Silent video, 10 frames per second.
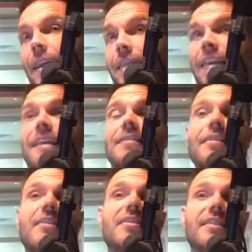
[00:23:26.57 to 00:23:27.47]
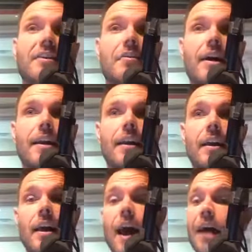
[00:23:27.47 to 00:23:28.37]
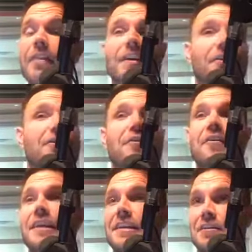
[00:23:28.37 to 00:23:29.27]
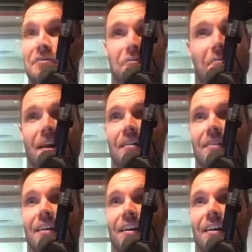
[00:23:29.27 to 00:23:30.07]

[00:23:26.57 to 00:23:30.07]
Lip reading: I think it's the cigarette. Mm-hmm. I think 30 years from now,